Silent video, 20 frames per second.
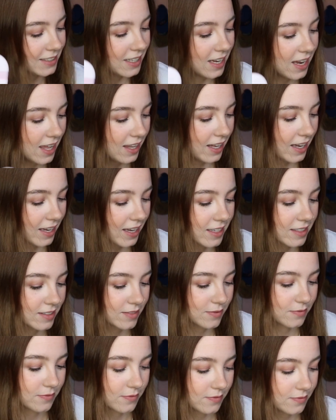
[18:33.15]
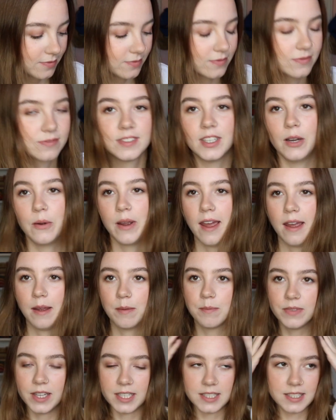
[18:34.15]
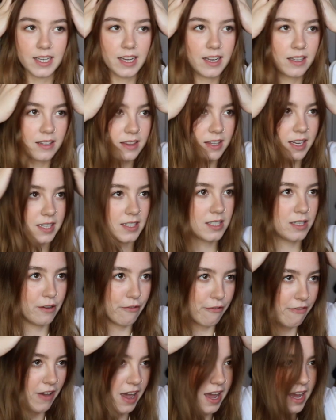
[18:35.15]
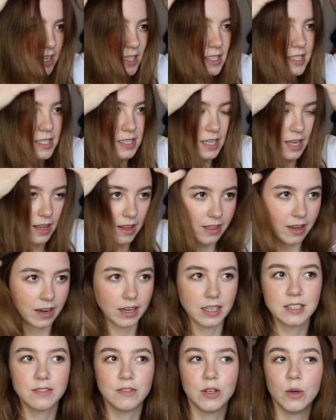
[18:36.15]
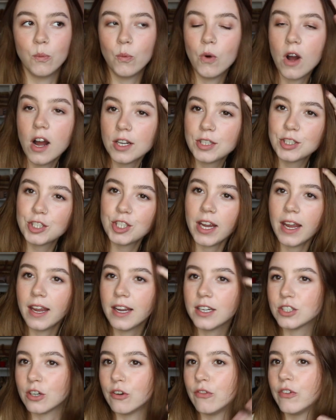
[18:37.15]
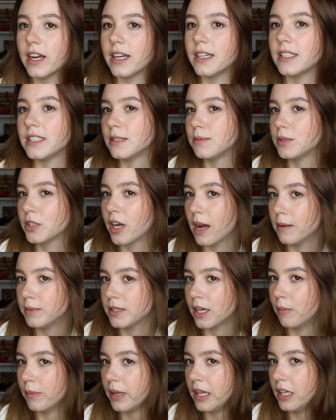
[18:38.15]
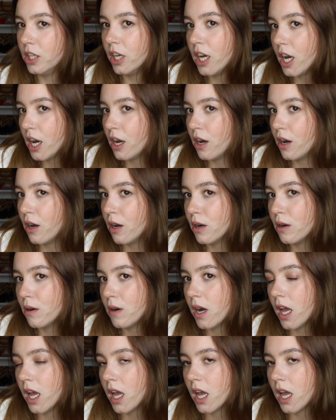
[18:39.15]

I like it. Okay, that's it. That's the face. Thanks for watching. Don't forget to subscribe down below.